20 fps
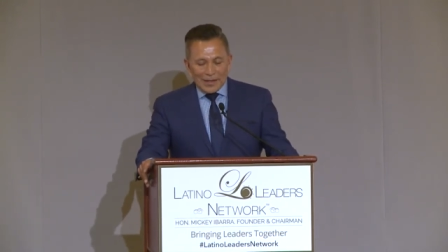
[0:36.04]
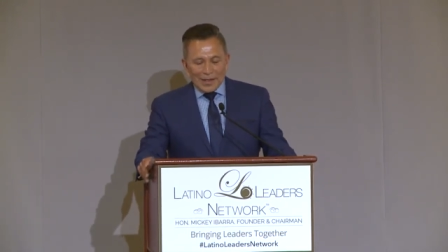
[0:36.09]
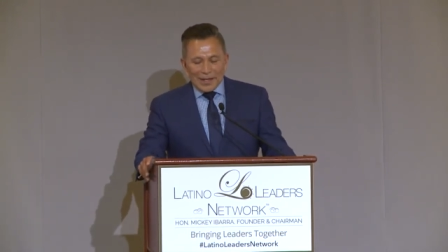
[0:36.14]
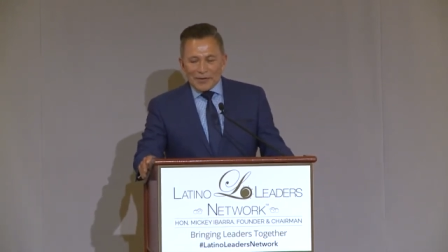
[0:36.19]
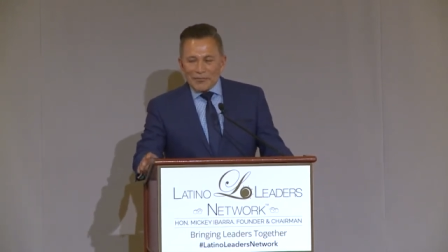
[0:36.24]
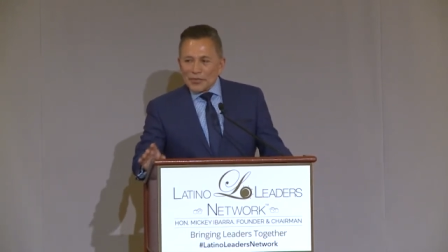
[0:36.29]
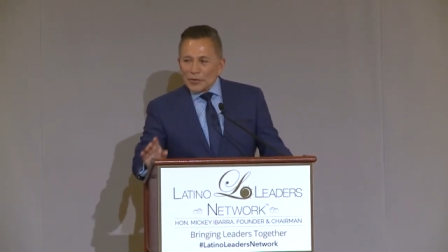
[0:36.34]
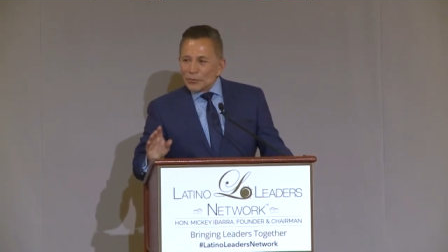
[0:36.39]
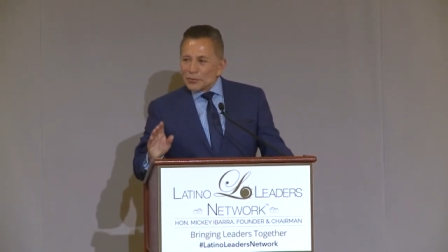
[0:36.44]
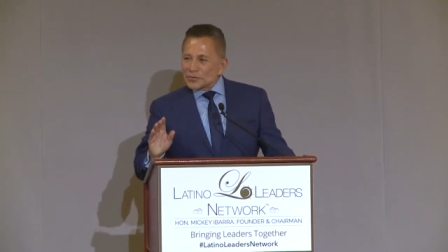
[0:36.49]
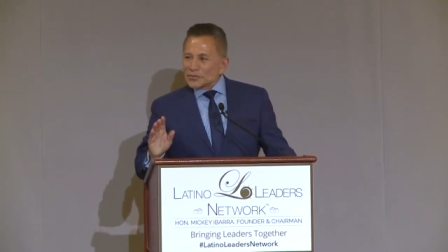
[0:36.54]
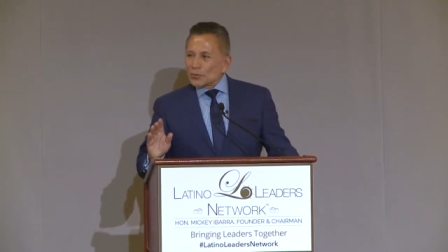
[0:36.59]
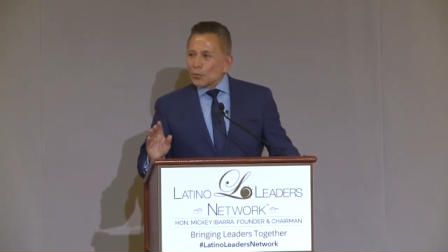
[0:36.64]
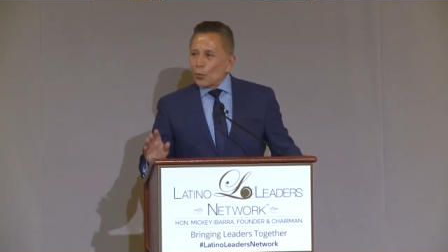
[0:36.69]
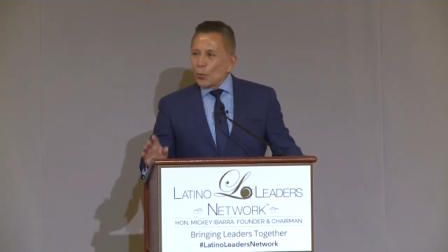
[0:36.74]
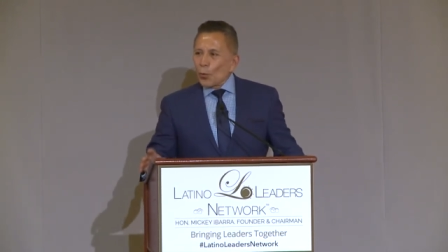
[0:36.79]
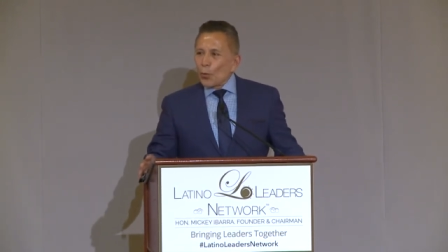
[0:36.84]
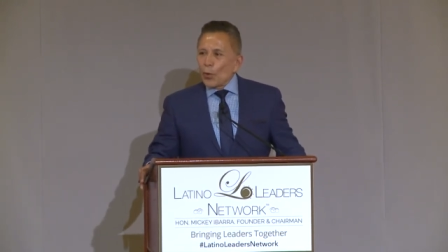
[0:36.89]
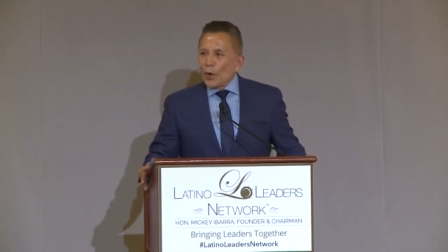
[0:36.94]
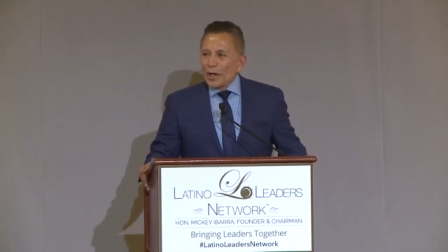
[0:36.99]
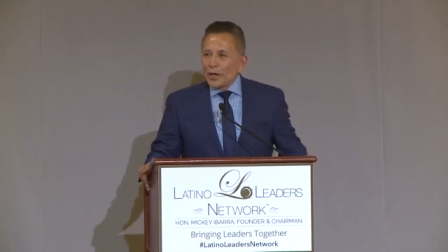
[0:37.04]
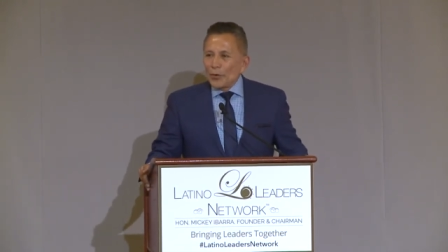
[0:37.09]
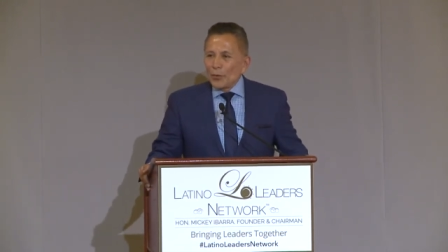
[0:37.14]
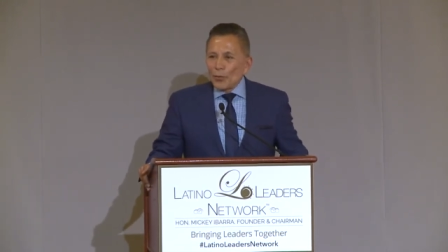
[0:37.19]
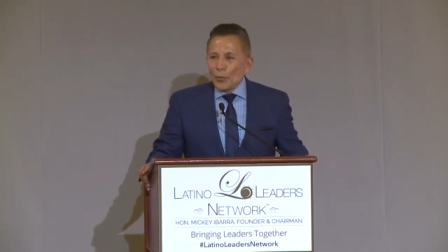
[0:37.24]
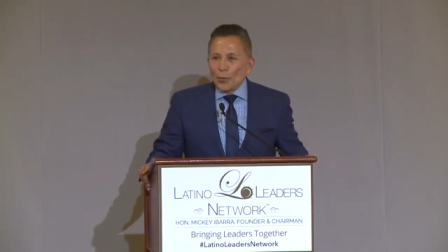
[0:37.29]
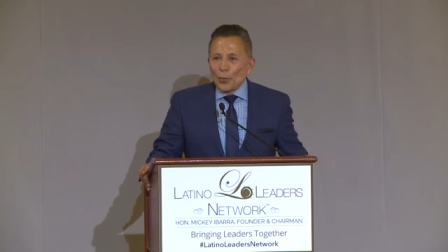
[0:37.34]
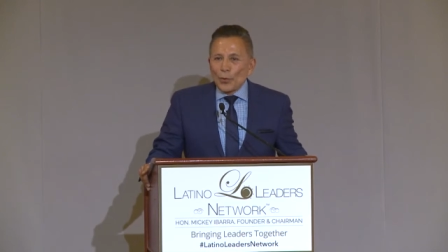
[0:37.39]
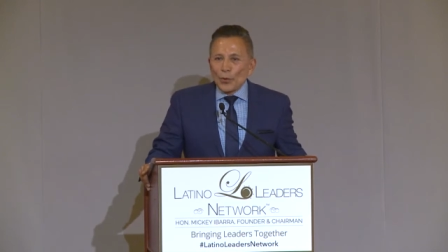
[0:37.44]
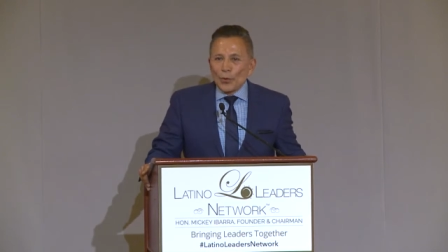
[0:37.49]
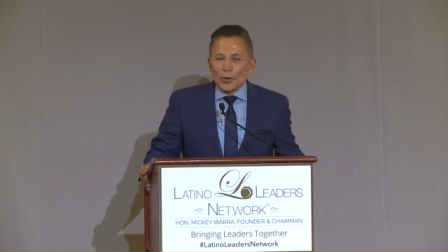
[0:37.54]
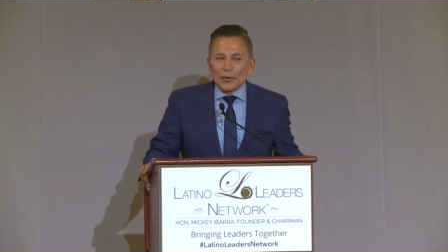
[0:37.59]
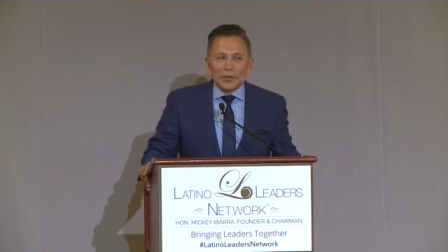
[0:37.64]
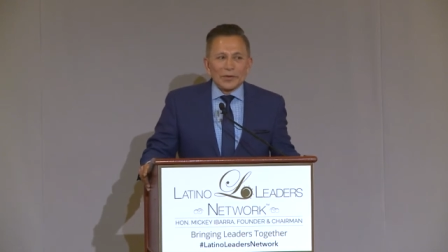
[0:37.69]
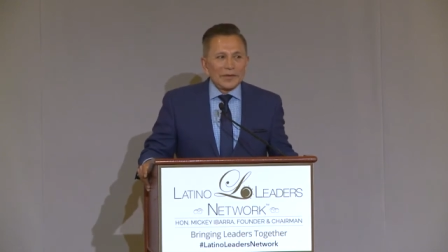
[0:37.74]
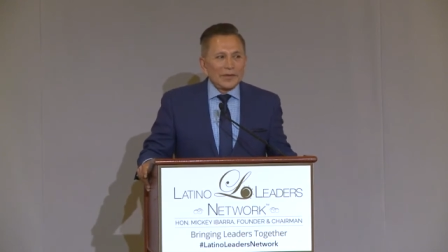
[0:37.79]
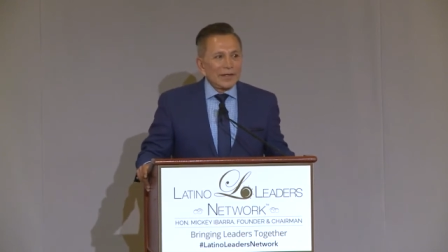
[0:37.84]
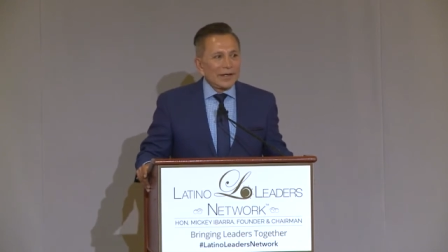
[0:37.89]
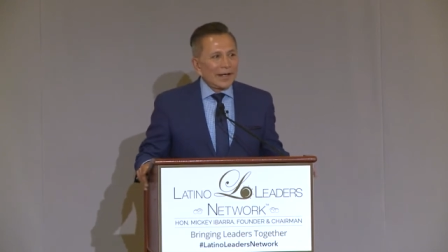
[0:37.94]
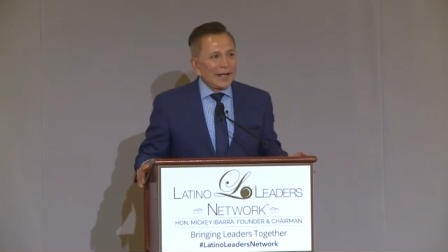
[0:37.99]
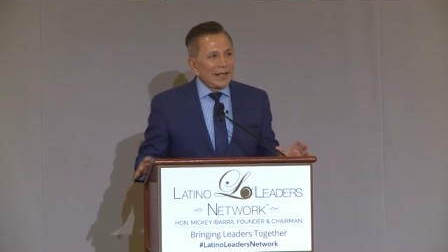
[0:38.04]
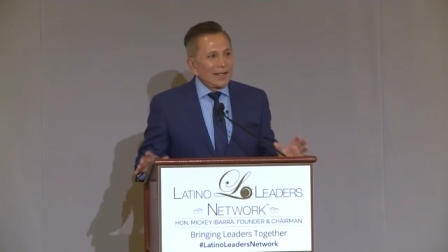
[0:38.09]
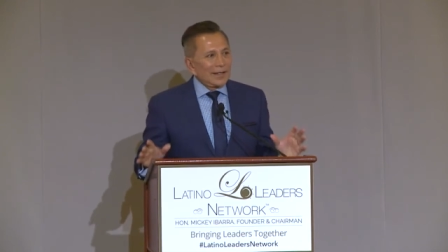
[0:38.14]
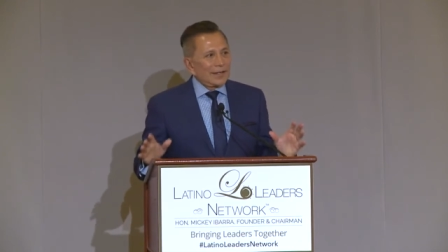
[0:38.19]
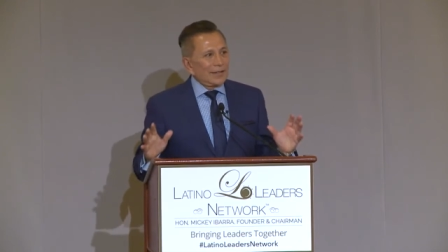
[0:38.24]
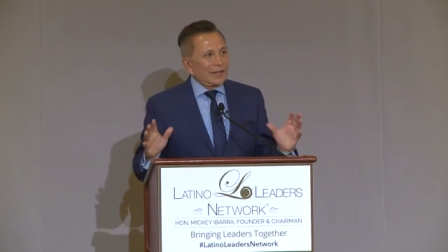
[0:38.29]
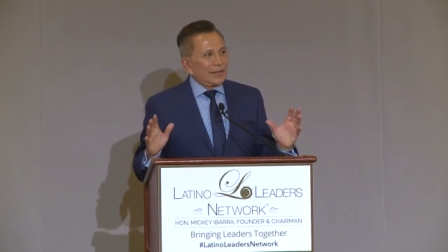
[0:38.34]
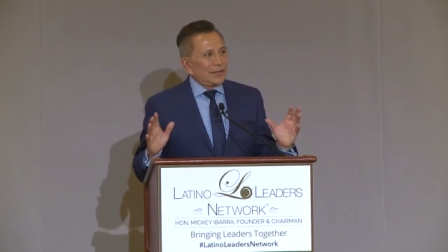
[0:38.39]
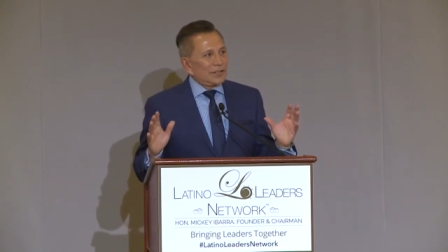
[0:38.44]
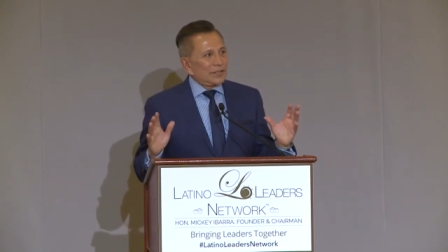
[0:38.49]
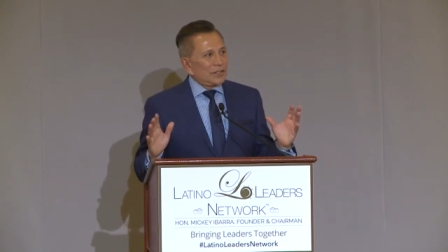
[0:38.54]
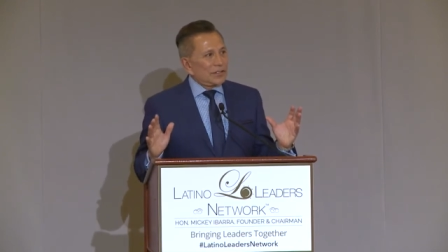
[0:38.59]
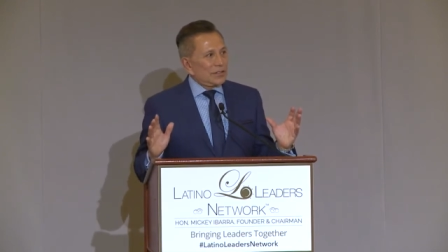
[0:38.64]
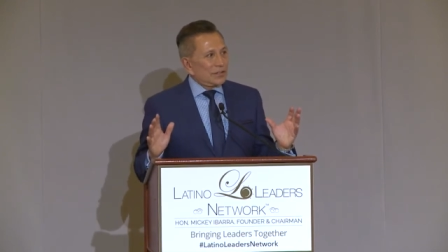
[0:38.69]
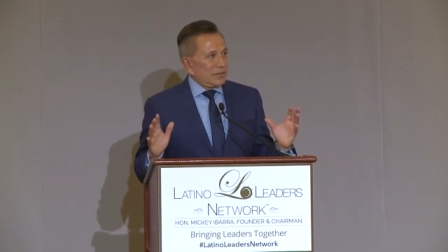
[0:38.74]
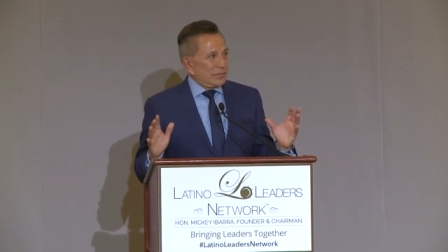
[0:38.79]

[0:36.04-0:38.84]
If there was one word that I could